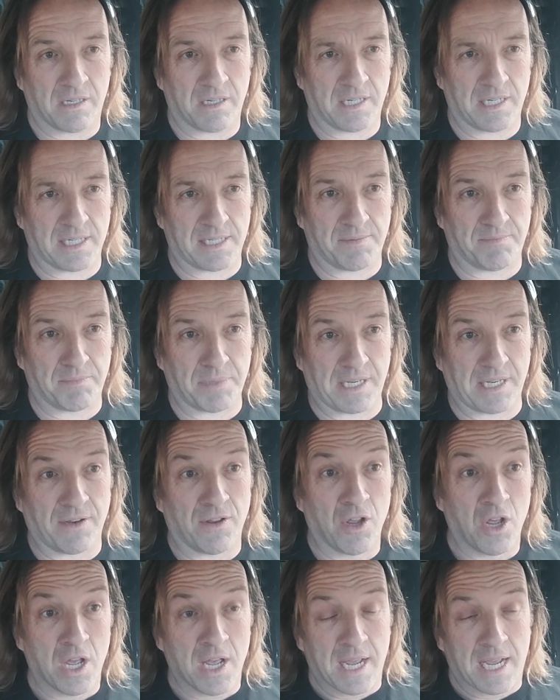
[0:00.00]
But
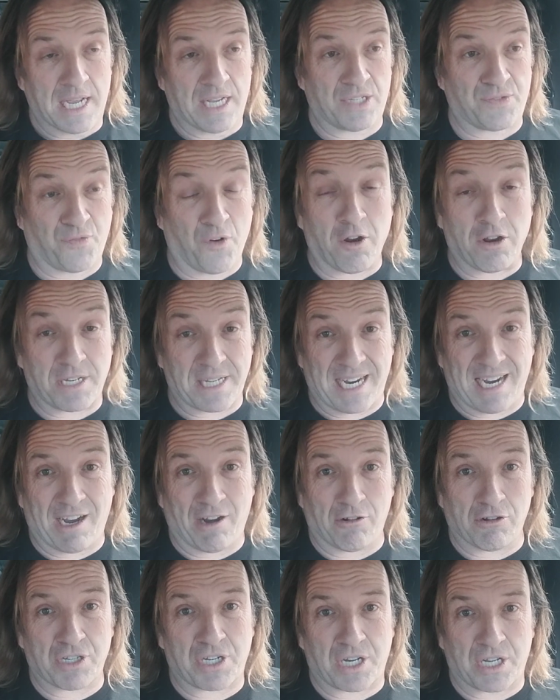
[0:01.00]
as far as
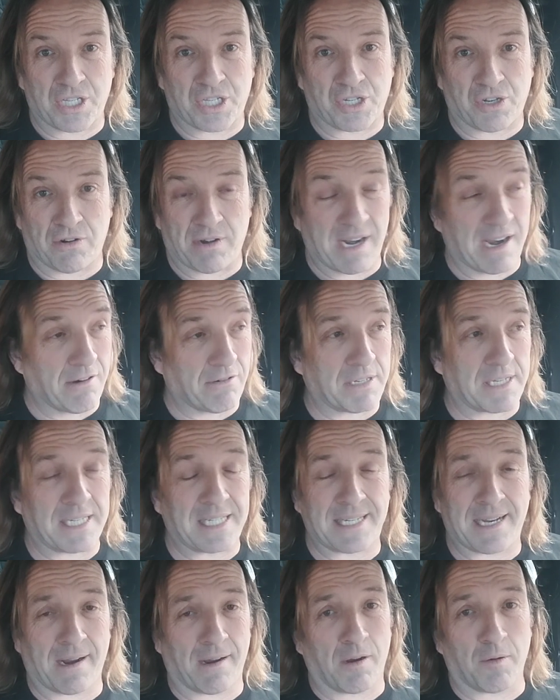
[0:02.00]
air is concerned, air is a
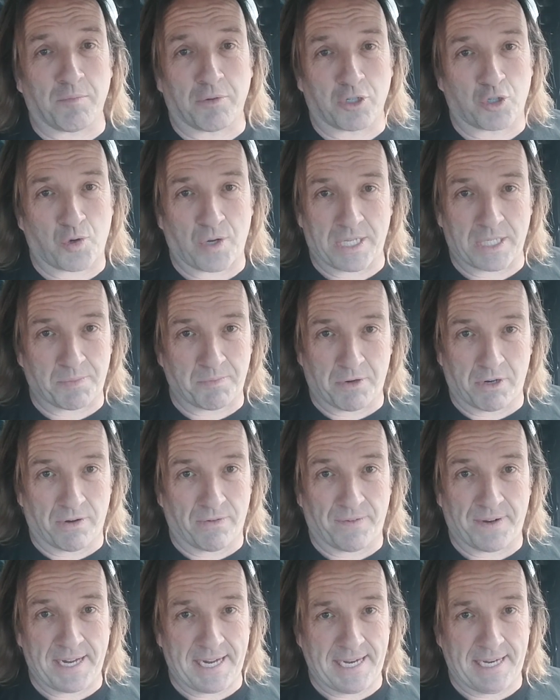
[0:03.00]
terrible transmitter
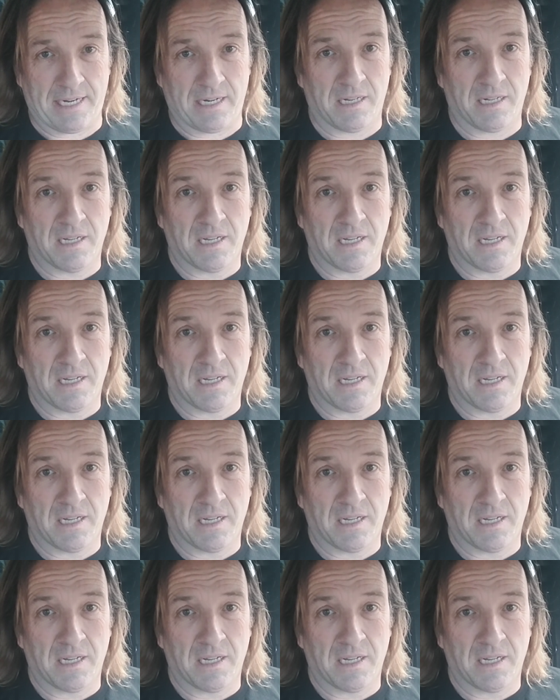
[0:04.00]
of heat.